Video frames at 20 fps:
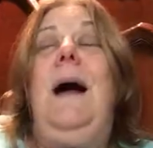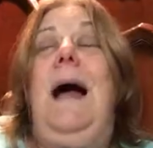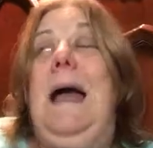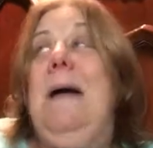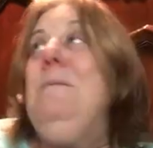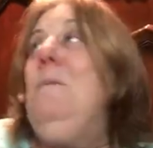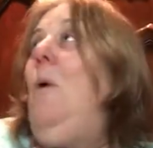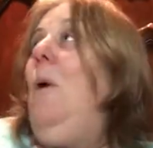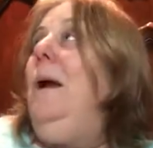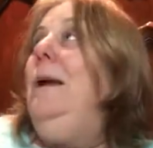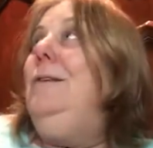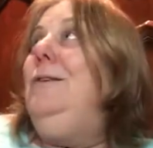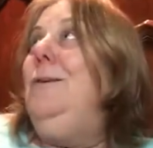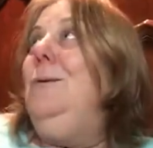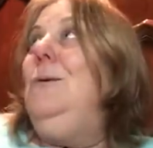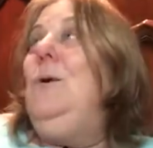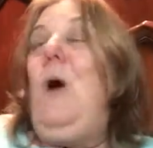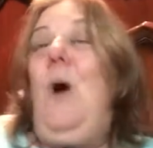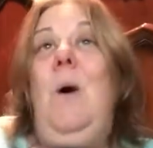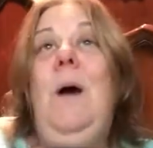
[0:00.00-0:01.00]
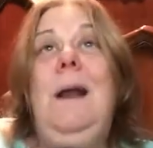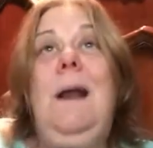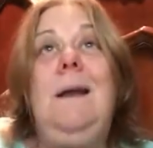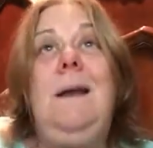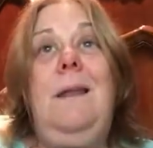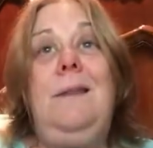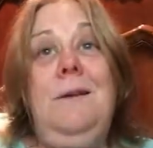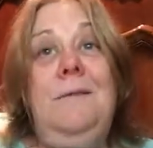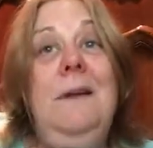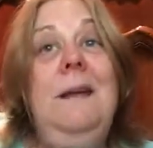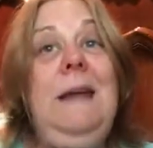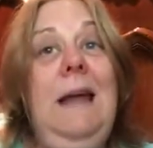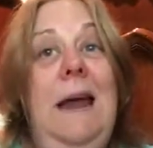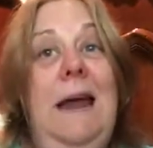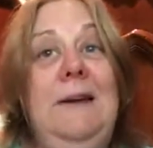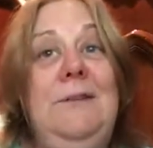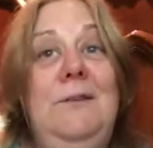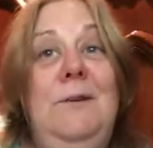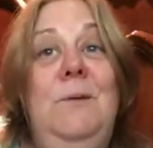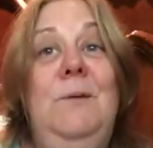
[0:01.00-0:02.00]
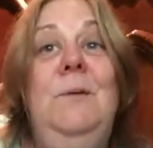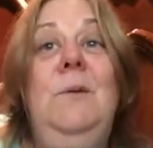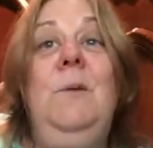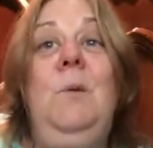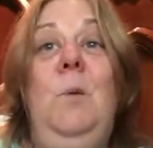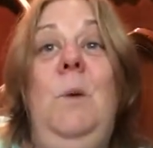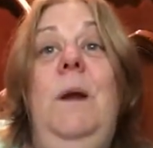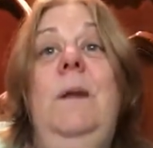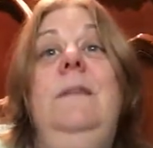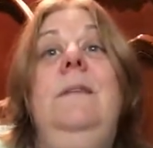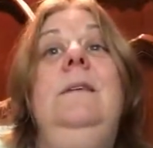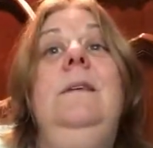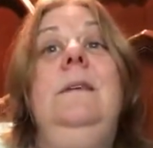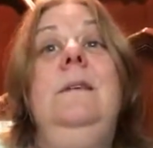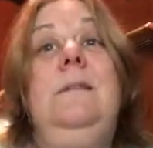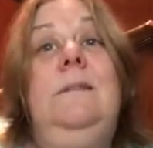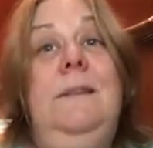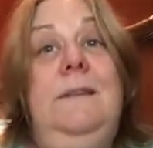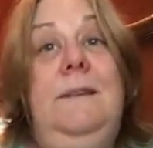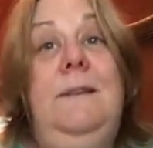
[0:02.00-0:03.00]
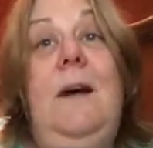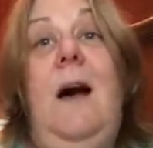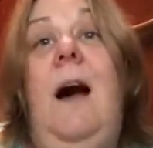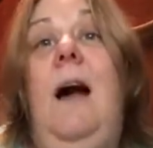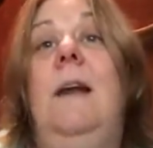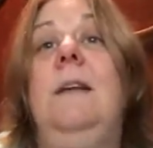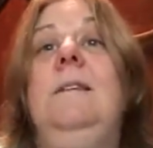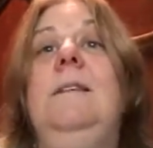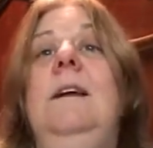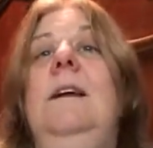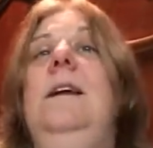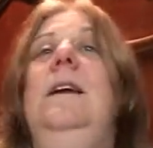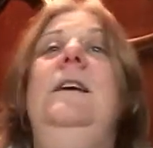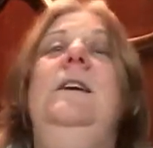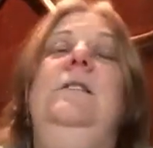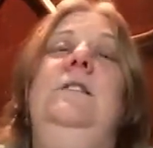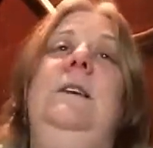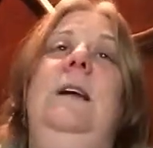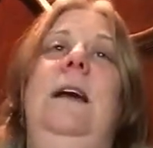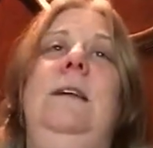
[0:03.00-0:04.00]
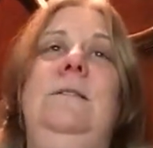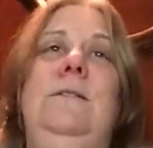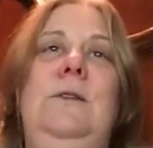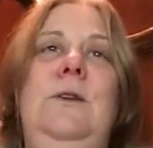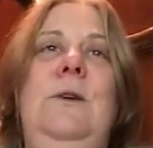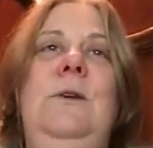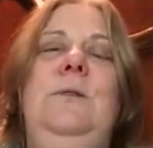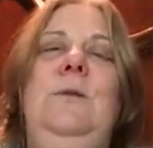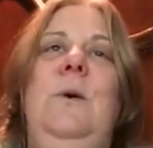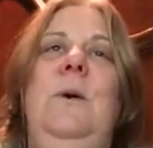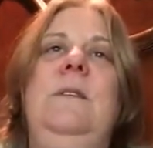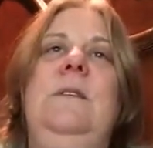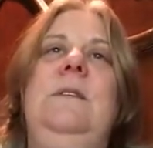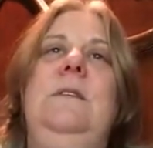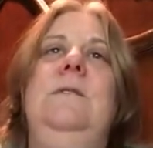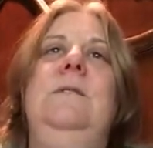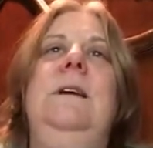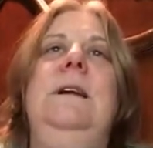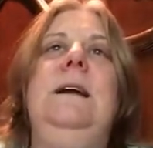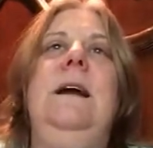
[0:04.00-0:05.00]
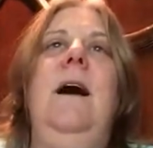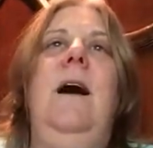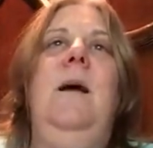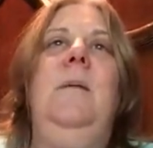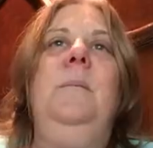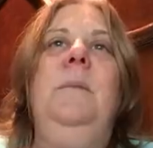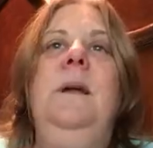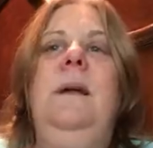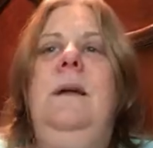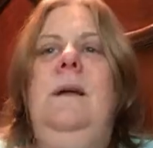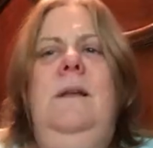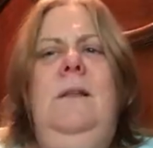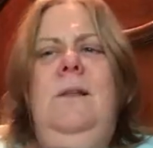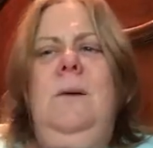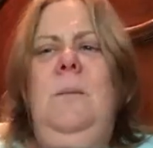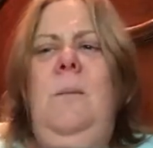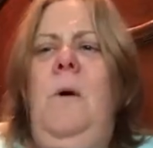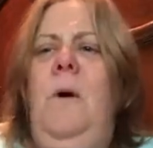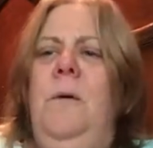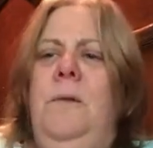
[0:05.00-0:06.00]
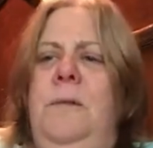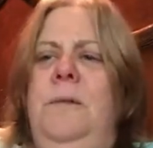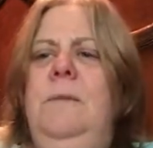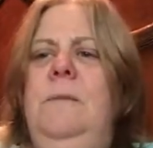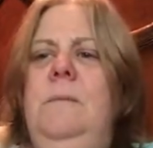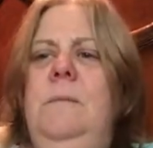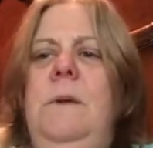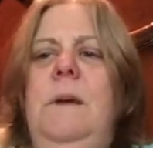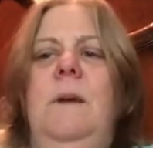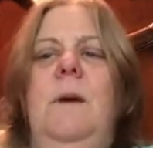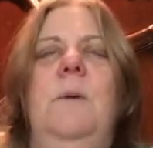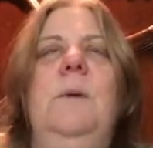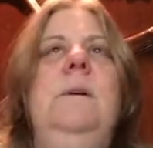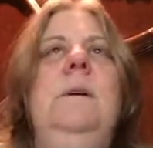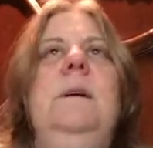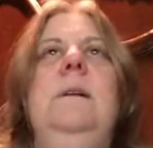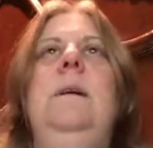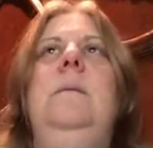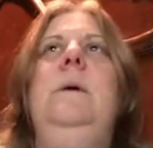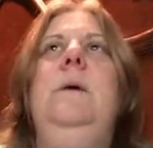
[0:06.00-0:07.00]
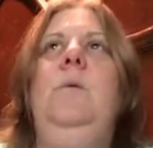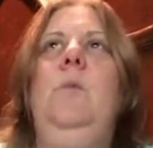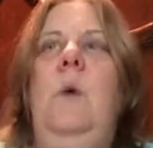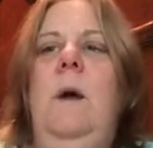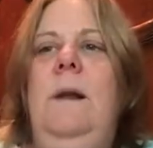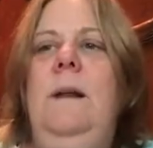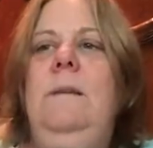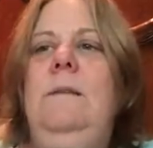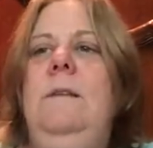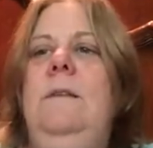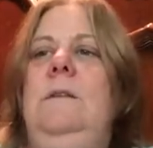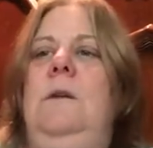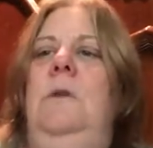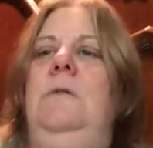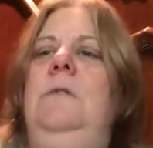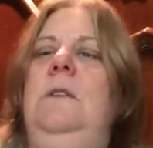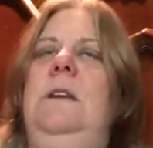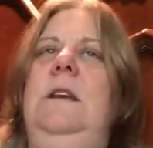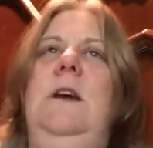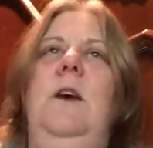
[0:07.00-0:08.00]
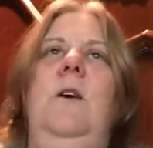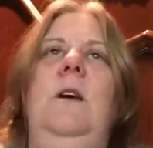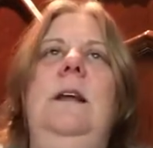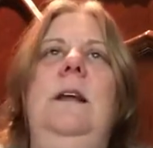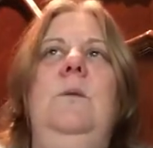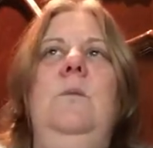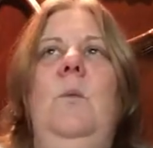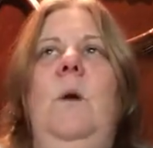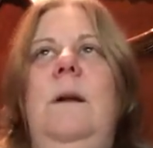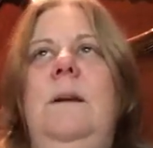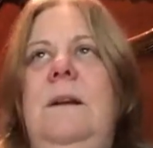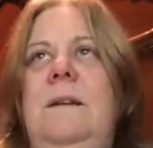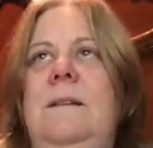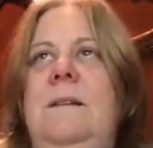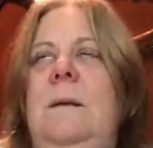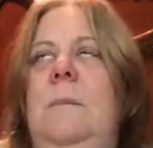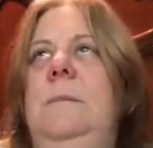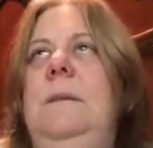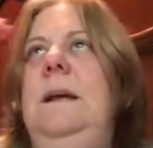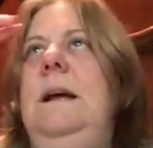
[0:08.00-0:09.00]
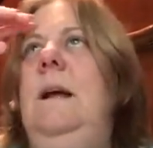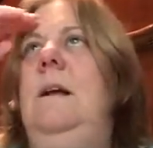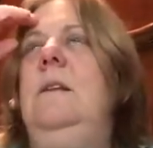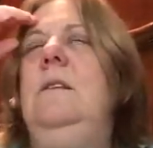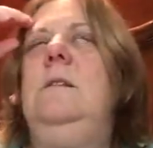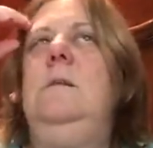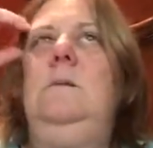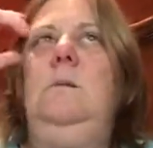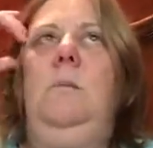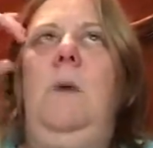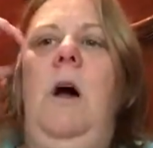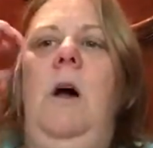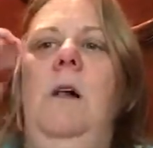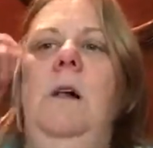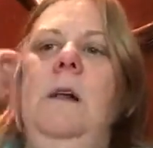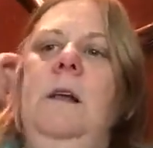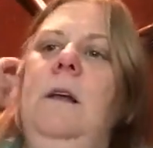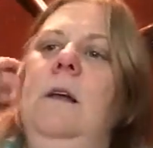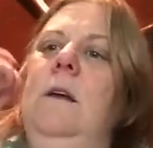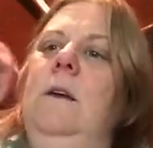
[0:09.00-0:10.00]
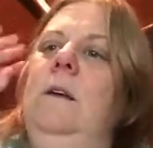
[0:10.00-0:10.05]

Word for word: I am going to go on another vacation with this aunt. She has two sources of income. They're both, you know, I mean, one is the Social Security and one is something else small.